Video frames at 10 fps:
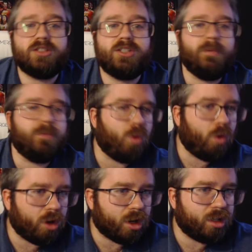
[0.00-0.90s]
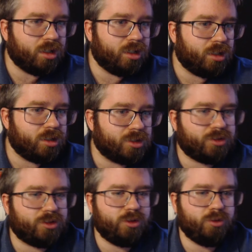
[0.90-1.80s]
to see more
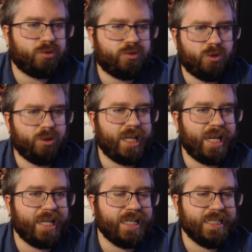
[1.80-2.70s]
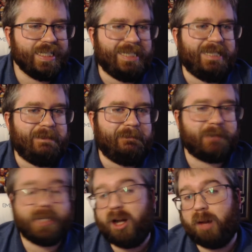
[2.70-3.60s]
to fully
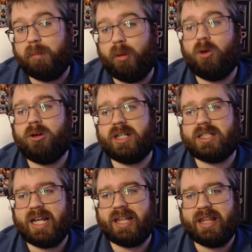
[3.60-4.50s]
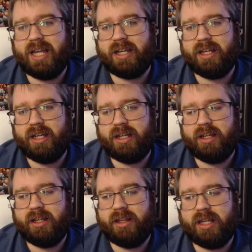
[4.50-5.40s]
get on board because I think
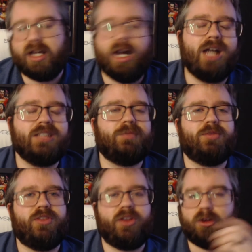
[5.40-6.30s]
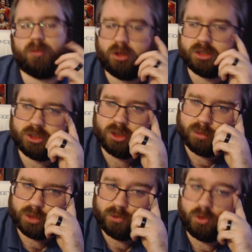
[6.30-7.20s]
the concept of Thunderbolts in
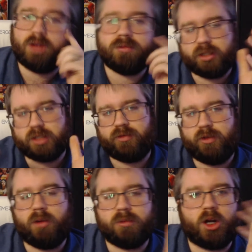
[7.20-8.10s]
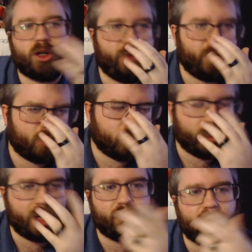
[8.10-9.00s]
terms of, well, this film, Dark Avengers,
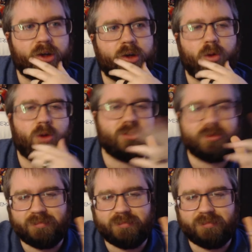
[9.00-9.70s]
whatever, Thunderbolts,